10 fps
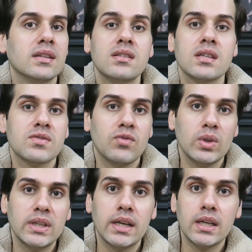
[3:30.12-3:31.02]
This
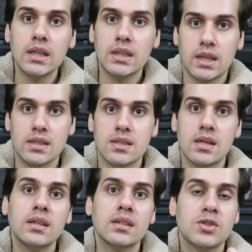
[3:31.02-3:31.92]
exfoliating
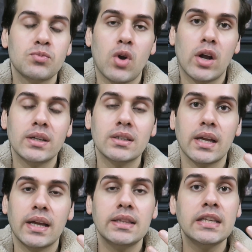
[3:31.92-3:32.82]
cleanser, this product,
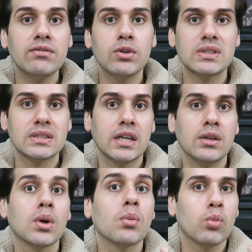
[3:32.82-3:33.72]
it'll leave your
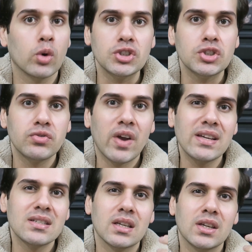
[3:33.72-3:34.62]
skin
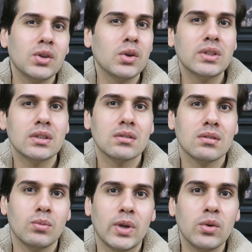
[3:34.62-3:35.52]
moisturized. You know,
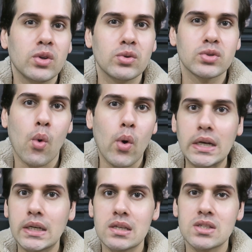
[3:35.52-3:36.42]
when you use
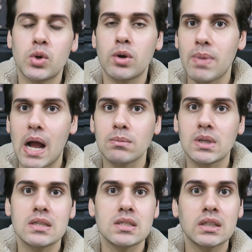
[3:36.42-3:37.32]
oil cleanser or balm
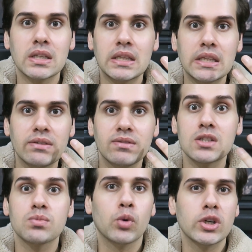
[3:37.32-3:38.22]
cleanser, they leave
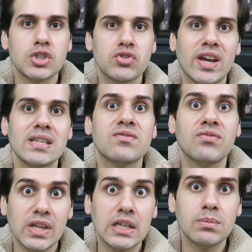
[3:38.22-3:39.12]
this moisturized
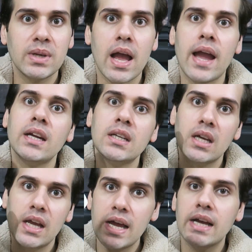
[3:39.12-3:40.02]
feel behind.